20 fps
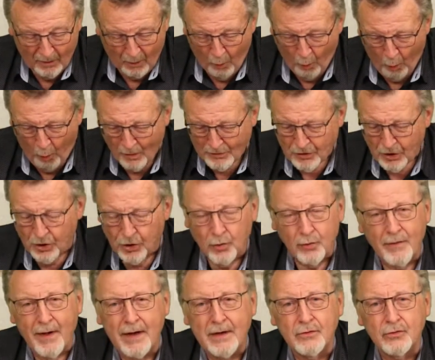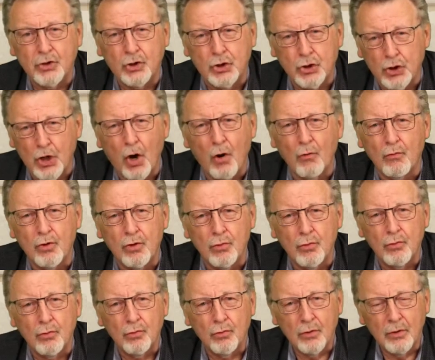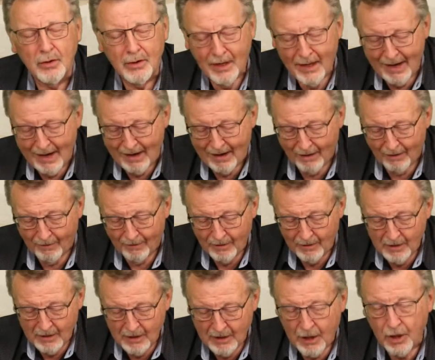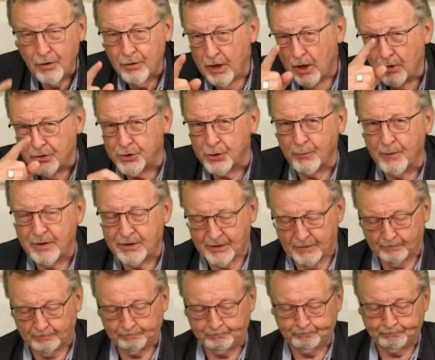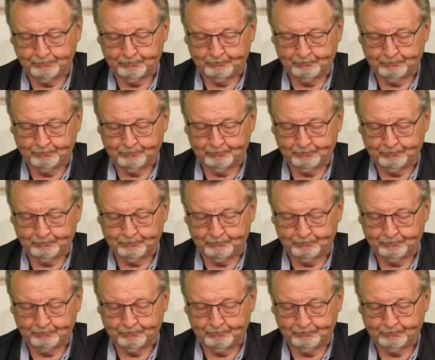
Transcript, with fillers: or what to do; they show you how? Here, here's the reason.